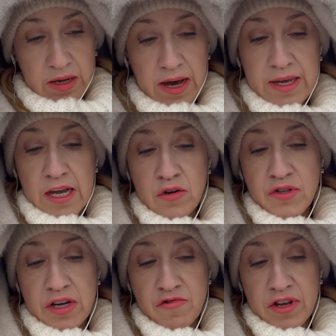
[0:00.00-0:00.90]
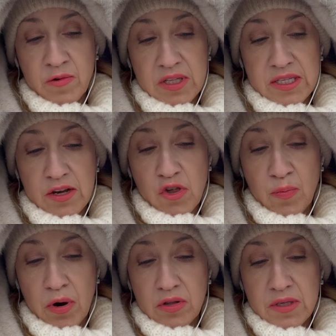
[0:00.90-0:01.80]
I cannot agree with such a
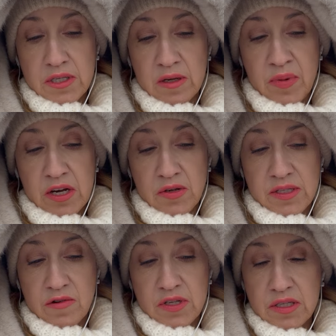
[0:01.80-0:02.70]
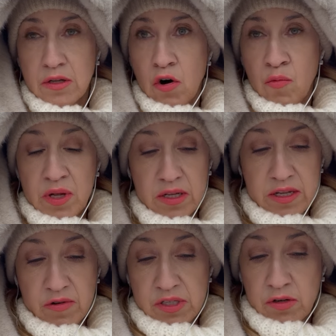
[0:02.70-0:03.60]
policy because there is no
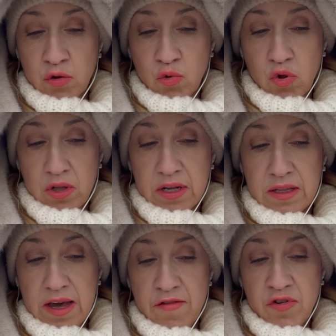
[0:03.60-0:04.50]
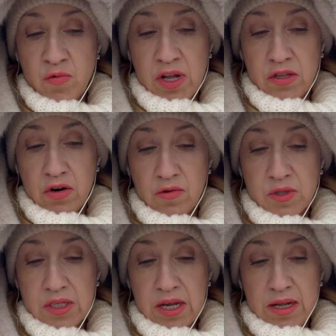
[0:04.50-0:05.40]
military solution, and everyone
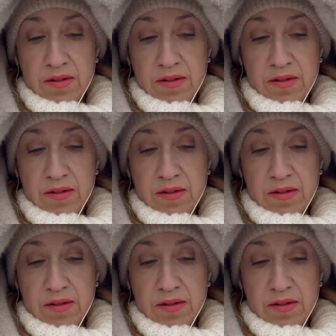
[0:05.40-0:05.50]
knows